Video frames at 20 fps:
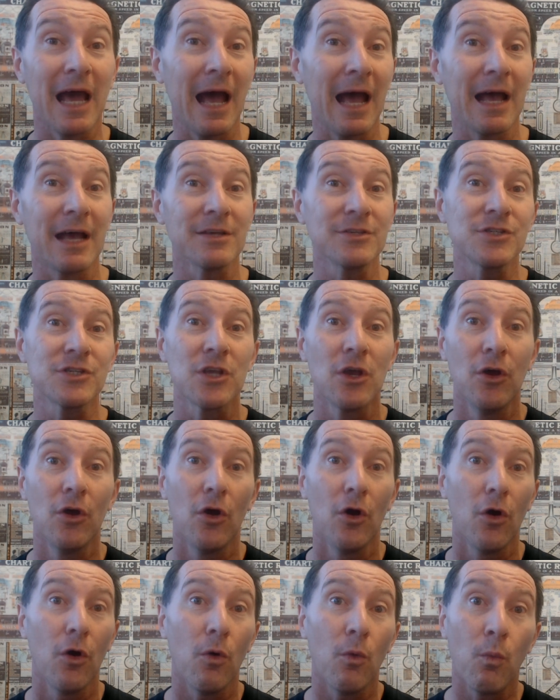Asks,
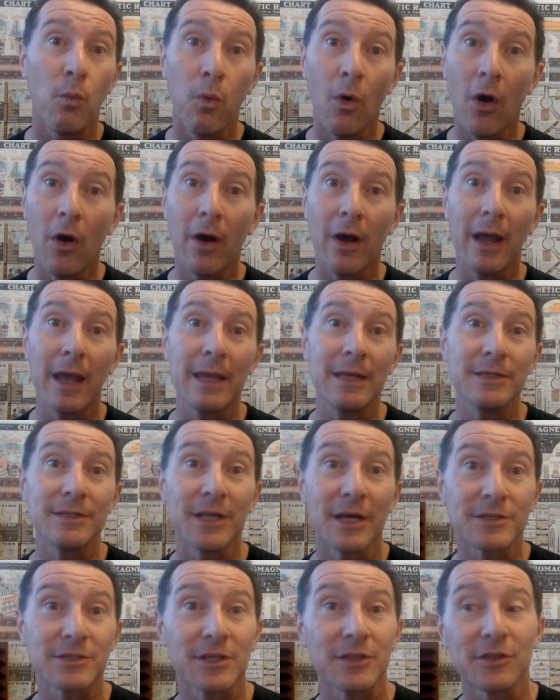why
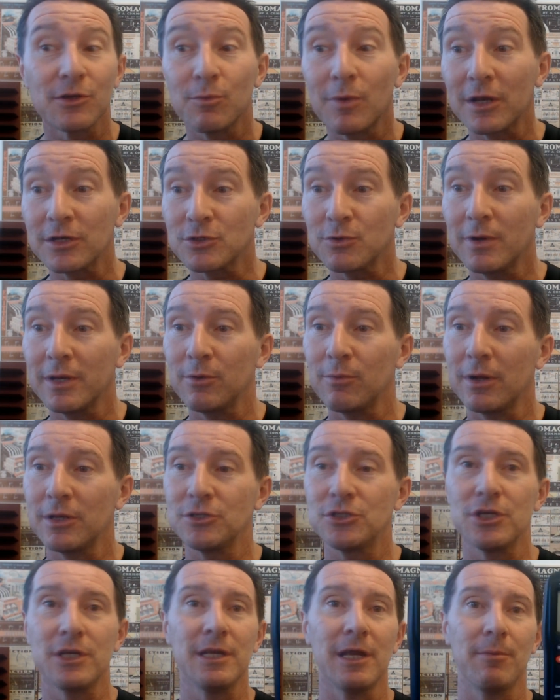doesn't the
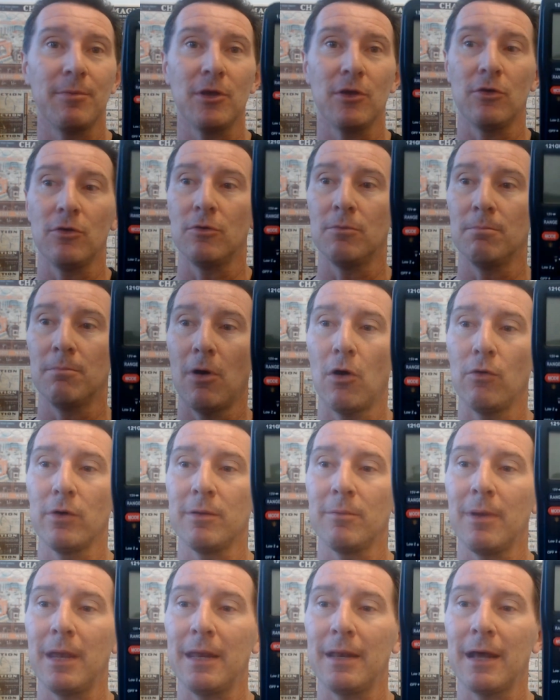121GW
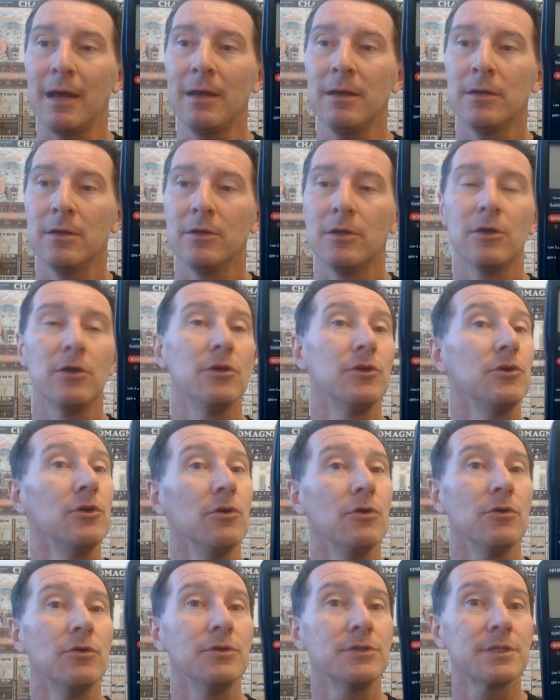multimeter
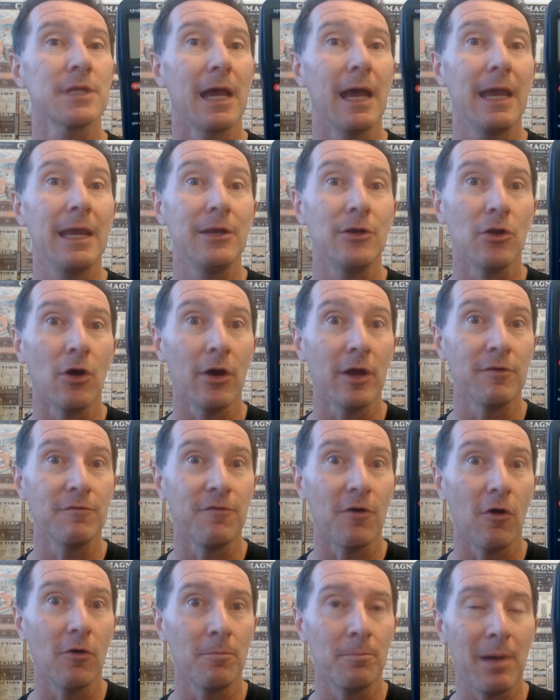use a
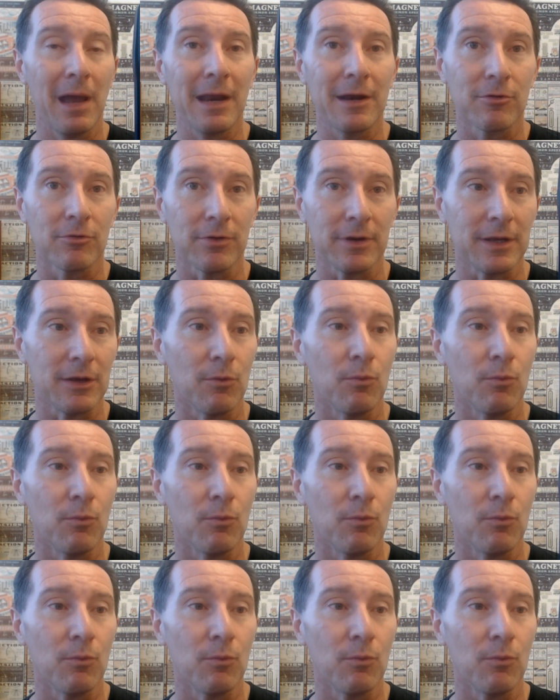9-volt battery?